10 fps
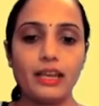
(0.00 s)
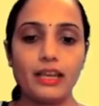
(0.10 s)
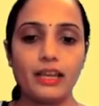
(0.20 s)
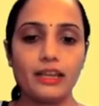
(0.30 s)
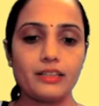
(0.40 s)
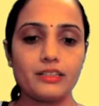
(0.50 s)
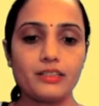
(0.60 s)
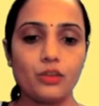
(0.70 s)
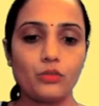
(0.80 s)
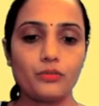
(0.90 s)
And
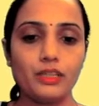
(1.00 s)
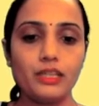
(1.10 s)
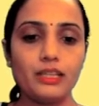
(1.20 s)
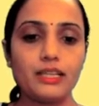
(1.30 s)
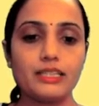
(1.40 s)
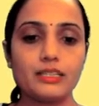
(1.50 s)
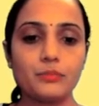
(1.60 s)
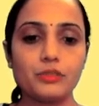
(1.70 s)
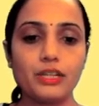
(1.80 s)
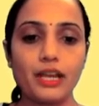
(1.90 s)
now we
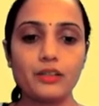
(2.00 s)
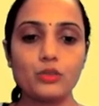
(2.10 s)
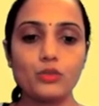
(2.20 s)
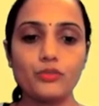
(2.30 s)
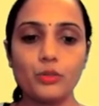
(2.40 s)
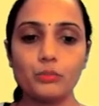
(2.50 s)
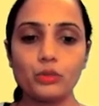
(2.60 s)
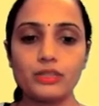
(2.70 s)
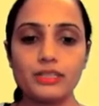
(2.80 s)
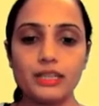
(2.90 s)
subtract 2 from
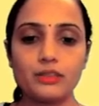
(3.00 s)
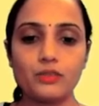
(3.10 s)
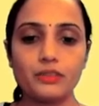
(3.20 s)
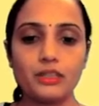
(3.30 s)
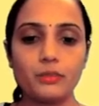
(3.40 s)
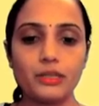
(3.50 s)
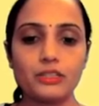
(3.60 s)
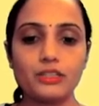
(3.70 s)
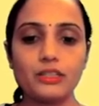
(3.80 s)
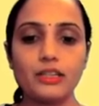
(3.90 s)
both the sides of the
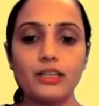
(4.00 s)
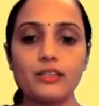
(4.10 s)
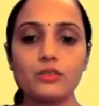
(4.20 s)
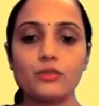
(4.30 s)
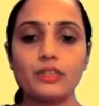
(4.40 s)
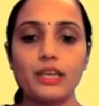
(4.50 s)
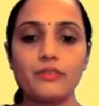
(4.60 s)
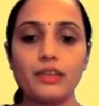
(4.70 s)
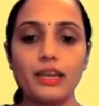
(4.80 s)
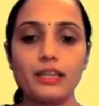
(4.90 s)
equation. So we
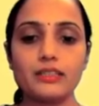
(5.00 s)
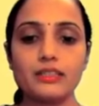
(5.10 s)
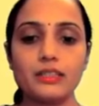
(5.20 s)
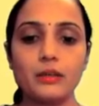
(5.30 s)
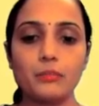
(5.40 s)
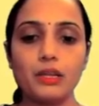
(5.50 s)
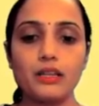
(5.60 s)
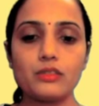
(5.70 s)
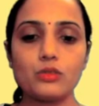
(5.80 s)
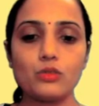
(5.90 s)
have x
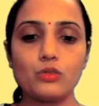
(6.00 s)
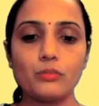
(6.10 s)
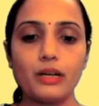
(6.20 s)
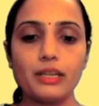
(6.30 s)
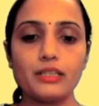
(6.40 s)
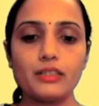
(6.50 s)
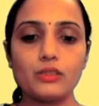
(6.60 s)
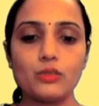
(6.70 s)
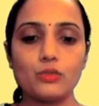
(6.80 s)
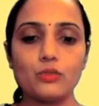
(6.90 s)
plus 2
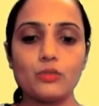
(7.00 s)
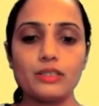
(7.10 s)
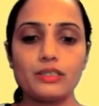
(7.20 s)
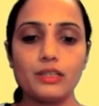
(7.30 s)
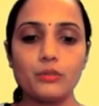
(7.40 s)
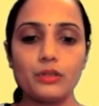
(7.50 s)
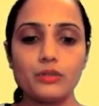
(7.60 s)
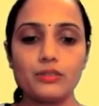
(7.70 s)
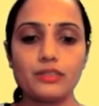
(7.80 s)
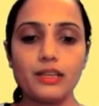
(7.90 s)
minus 2 is equal
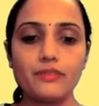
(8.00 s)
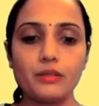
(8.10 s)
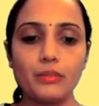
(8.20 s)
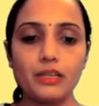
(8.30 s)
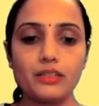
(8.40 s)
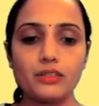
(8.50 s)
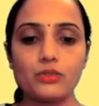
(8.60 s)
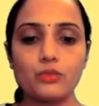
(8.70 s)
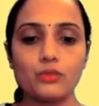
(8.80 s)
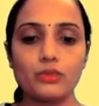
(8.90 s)
to 7 minus
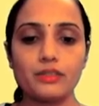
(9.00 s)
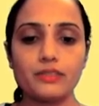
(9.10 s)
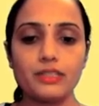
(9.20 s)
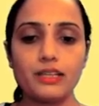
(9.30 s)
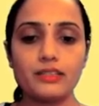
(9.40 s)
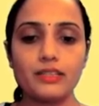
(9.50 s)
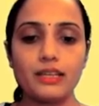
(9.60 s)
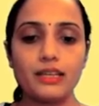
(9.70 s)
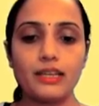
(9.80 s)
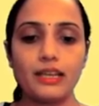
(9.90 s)
2 gives us
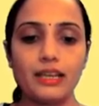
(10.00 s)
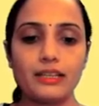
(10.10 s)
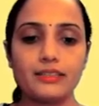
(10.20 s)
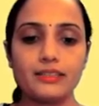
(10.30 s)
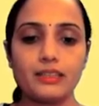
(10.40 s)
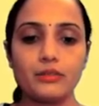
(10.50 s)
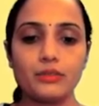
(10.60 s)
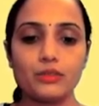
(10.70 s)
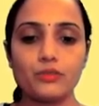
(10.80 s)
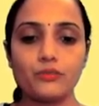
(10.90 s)
x is
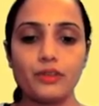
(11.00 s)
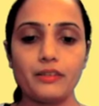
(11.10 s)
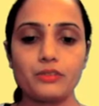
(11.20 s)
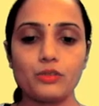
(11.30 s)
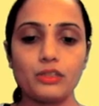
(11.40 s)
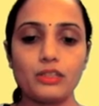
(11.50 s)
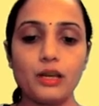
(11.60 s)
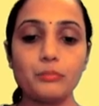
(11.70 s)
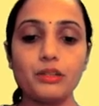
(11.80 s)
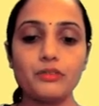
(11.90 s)
equal to 5. So the
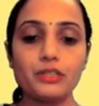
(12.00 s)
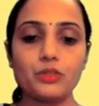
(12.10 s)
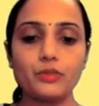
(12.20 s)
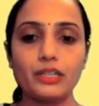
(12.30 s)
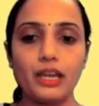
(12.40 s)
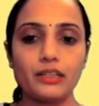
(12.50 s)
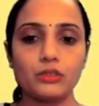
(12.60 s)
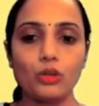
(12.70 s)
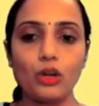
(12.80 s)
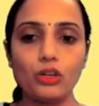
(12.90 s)
number which we
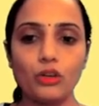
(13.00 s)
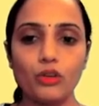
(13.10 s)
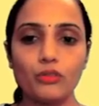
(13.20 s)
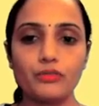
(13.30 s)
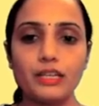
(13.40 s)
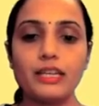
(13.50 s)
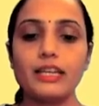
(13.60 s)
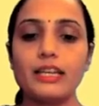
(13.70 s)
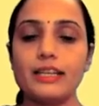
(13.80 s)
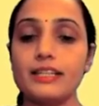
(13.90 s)
had thought of
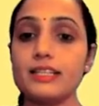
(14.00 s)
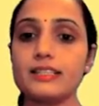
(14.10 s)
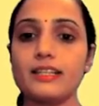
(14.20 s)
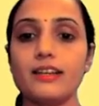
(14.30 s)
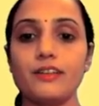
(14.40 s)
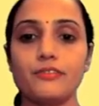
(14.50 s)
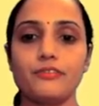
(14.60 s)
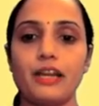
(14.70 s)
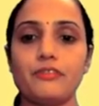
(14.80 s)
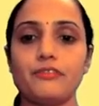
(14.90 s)
is
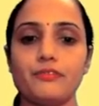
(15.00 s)
5.